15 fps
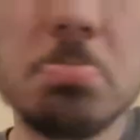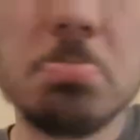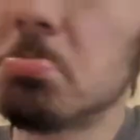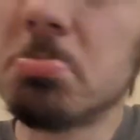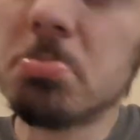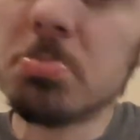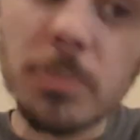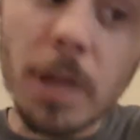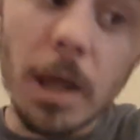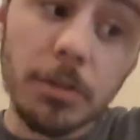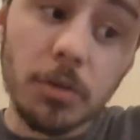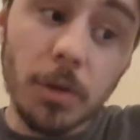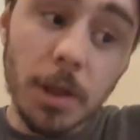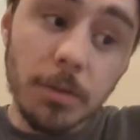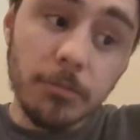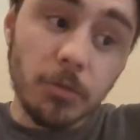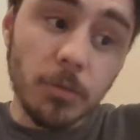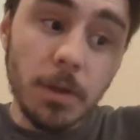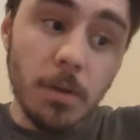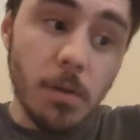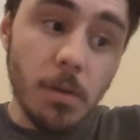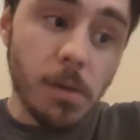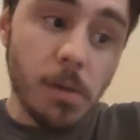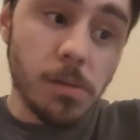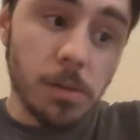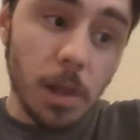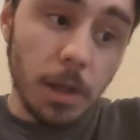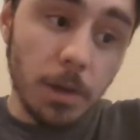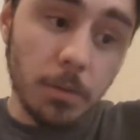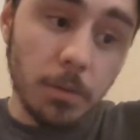that's great for me. I
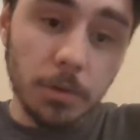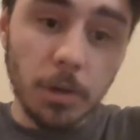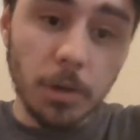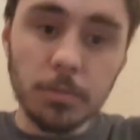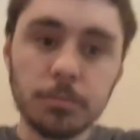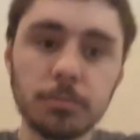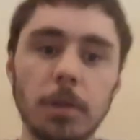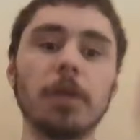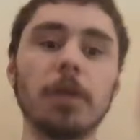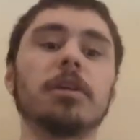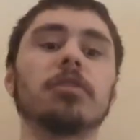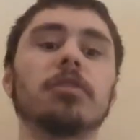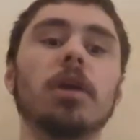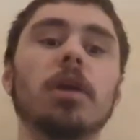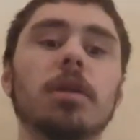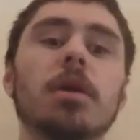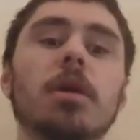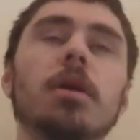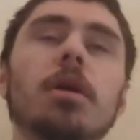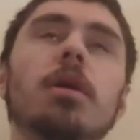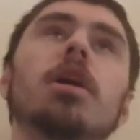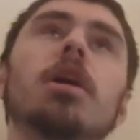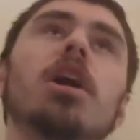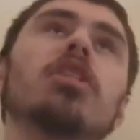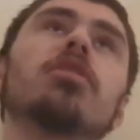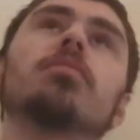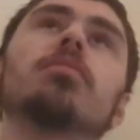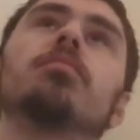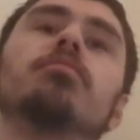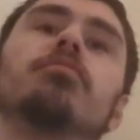don't, I think it's great because
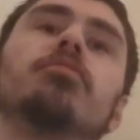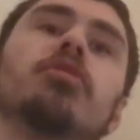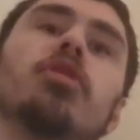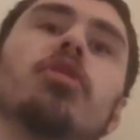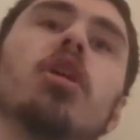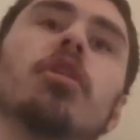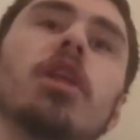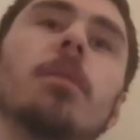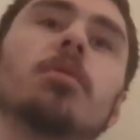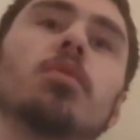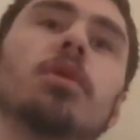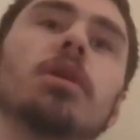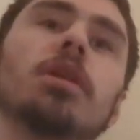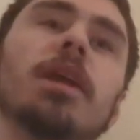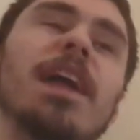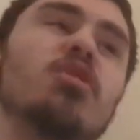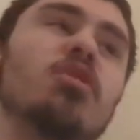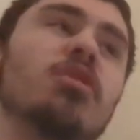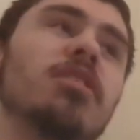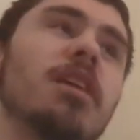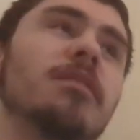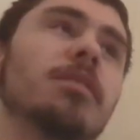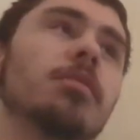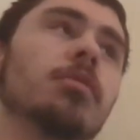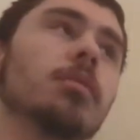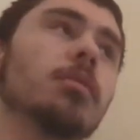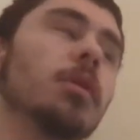for the longest time I was running on like Android 7 or something.